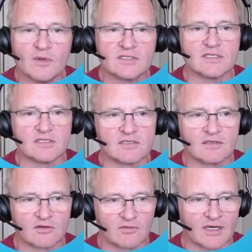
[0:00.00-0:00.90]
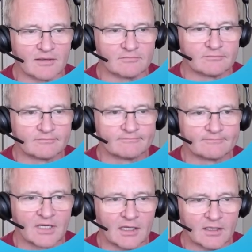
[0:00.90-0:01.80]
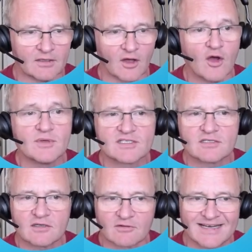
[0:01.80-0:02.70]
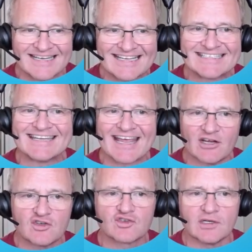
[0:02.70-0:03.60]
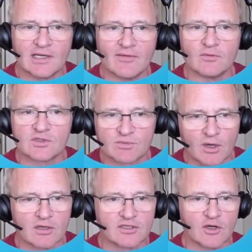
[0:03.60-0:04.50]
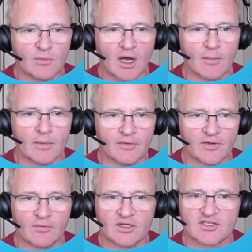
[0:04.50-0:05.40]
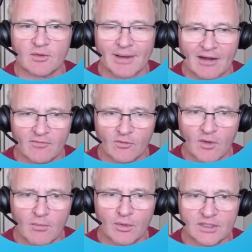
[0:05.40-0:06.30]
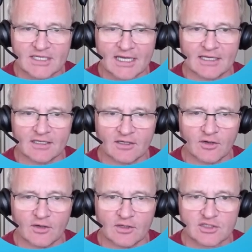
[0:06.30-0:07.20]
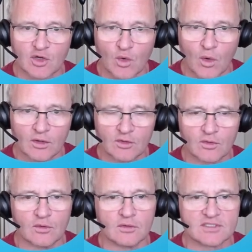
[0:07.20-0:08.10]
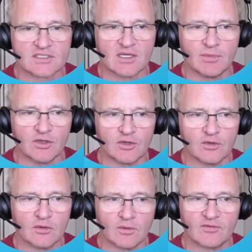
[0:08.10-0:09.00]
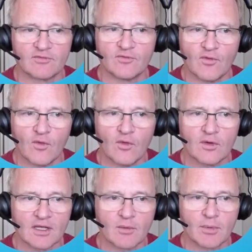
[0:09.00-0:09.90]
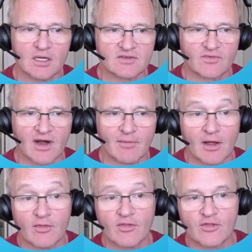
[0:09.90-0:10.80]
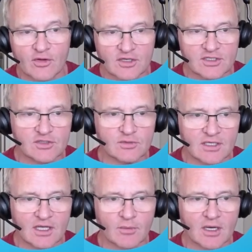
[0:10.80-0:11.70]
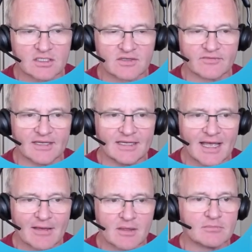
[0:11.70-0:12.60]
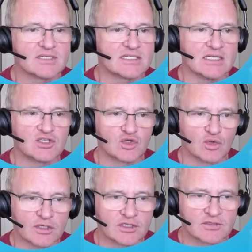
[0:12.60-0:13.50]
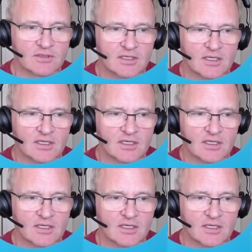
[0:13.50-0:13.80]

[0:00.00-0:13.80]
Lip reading: Assistant Green. The Home Assistant Green is an entry-level smart home hub that runs on a powerful 1.8 GHz quad-core CPU with 4 GB of RAM and 32 GB of eMMC storage.